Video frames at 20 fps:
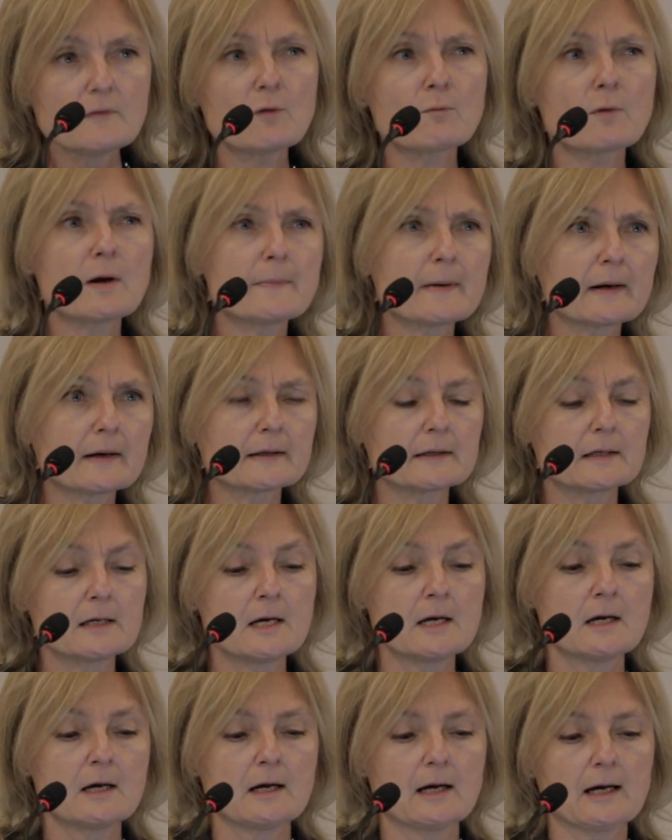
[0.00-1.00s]
whereby
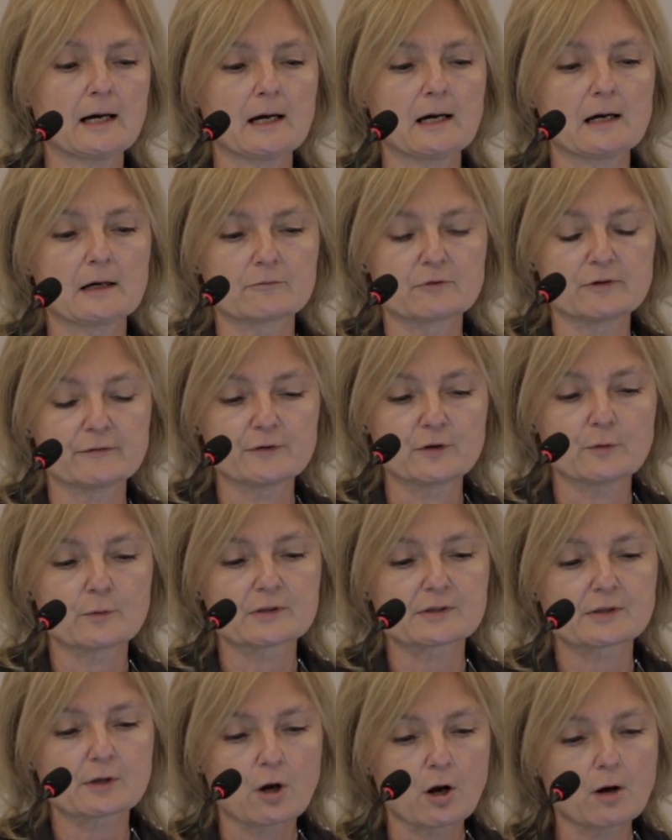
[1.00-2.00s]

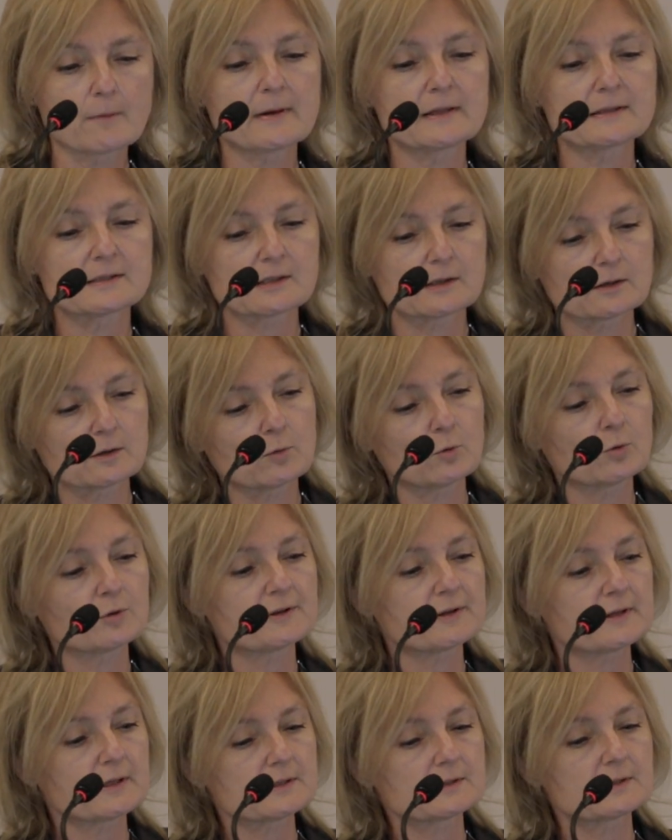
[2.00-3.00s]
reviewers' comments and the
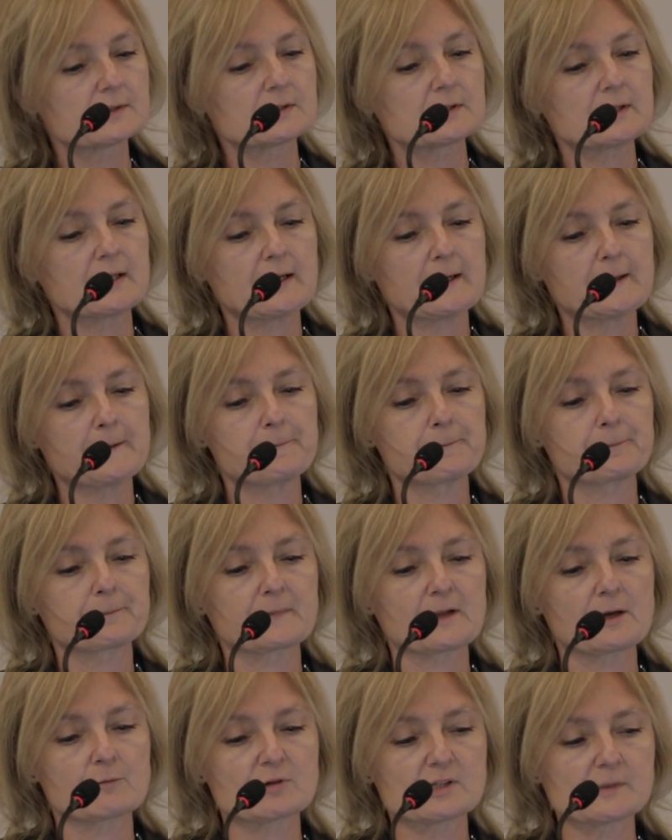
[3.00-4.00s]
authors'
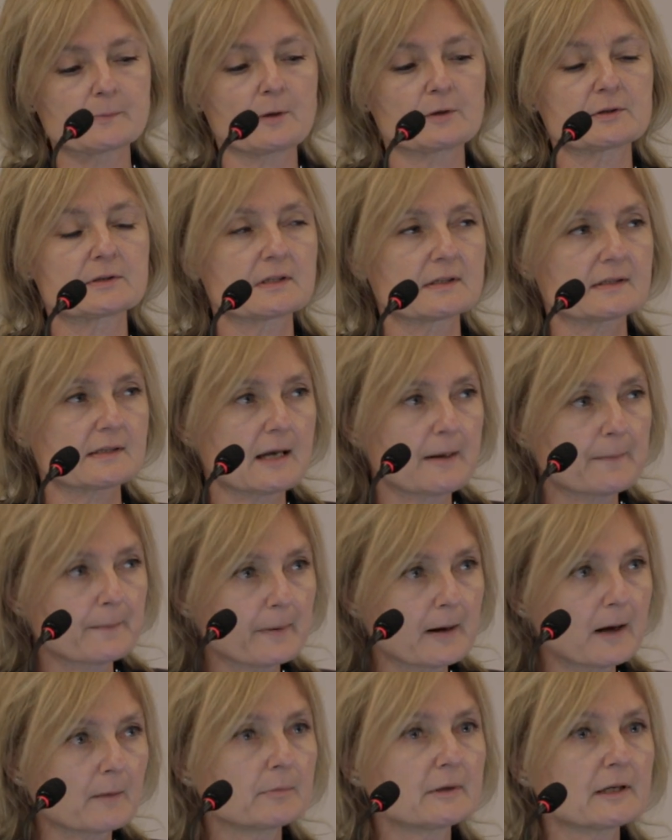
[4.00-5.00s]
responses are
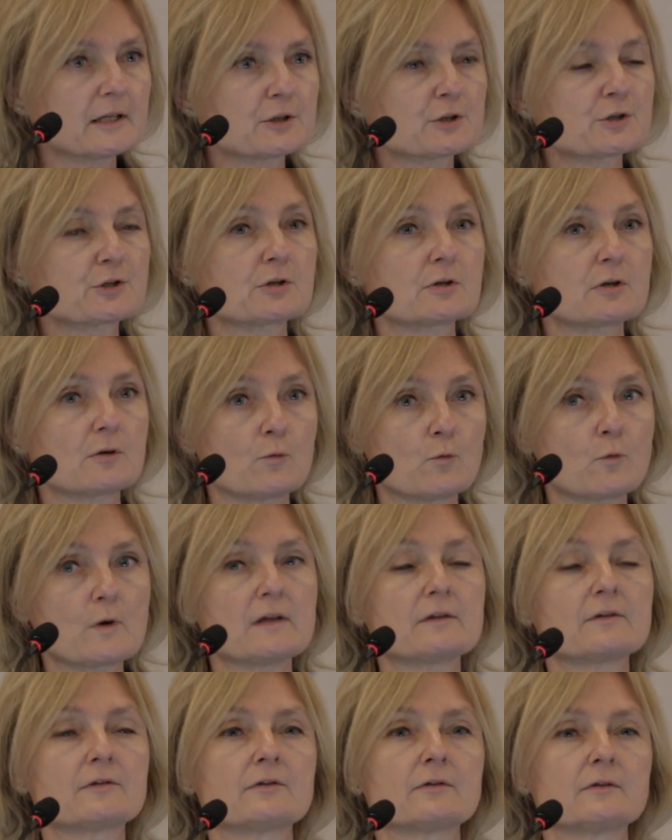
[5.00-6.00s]
published
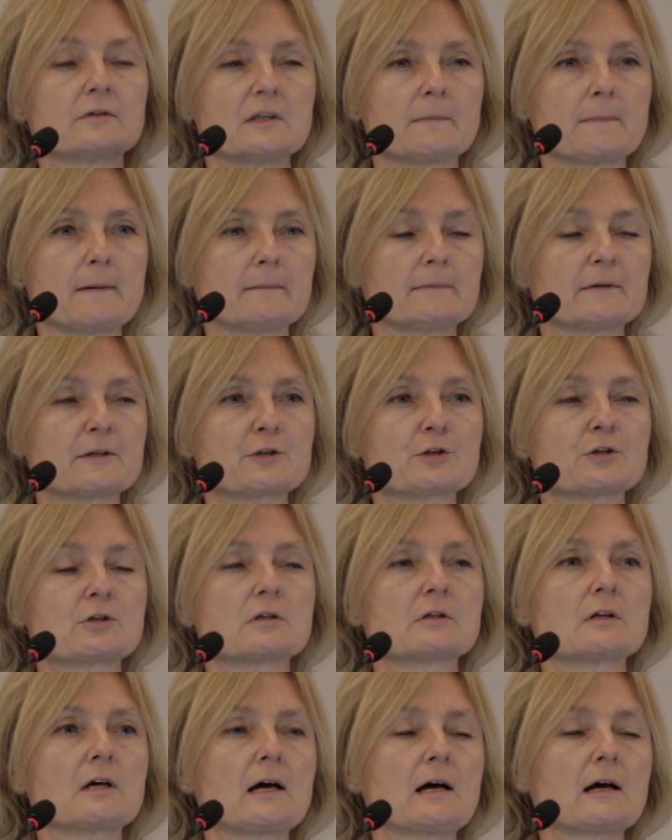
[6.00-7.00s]
with the
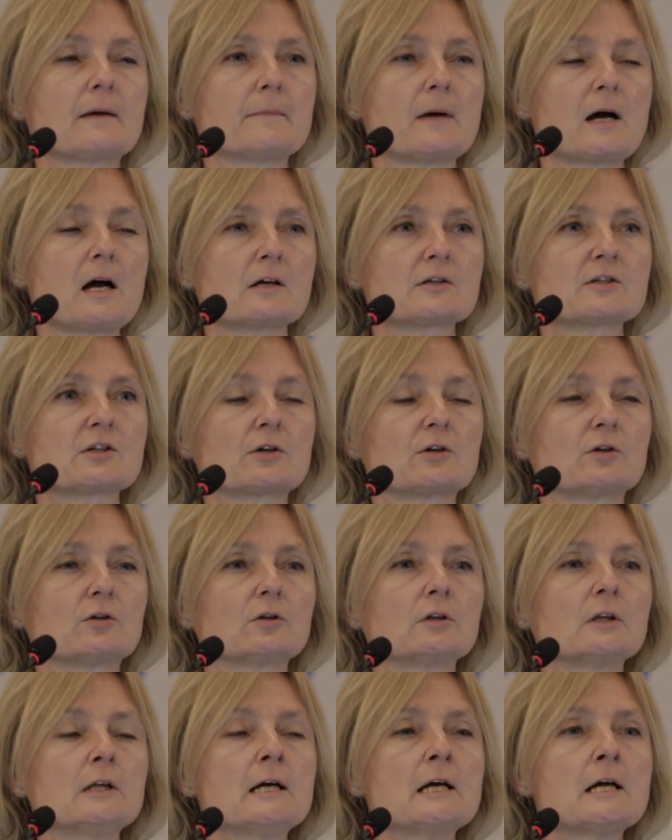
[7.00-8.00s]
published
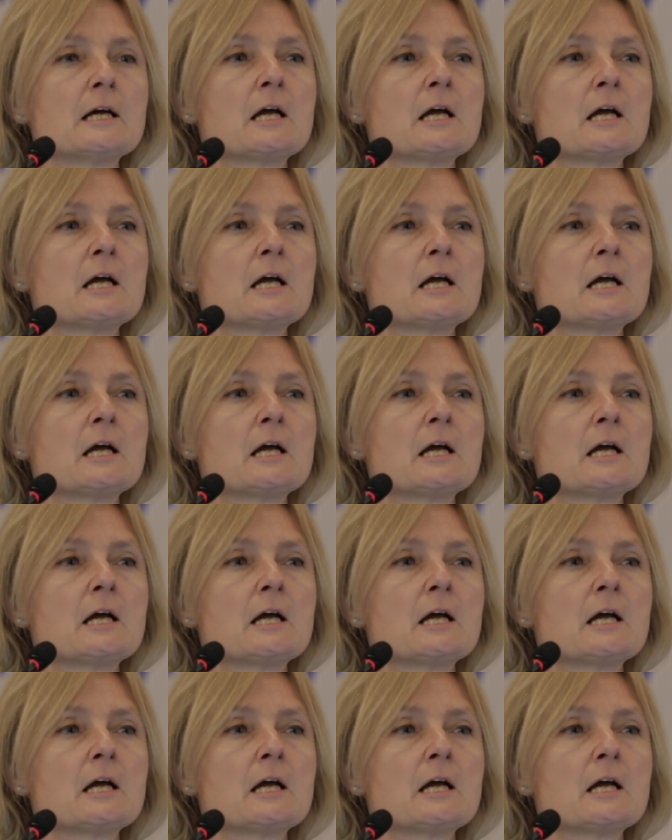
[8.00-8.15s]
article.